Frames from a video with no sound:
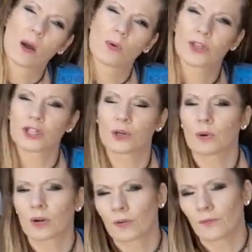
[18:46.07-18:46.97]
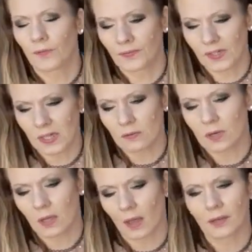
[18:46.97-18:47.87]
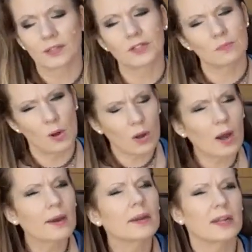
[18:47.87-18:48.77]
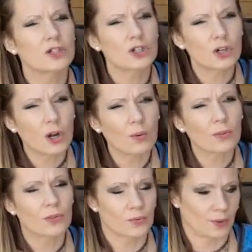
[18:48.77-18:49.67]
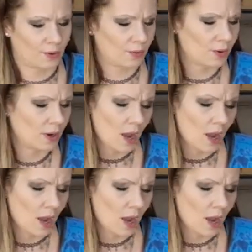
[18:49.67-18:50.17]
With the 250, you can kind of smoke on it as you're going through.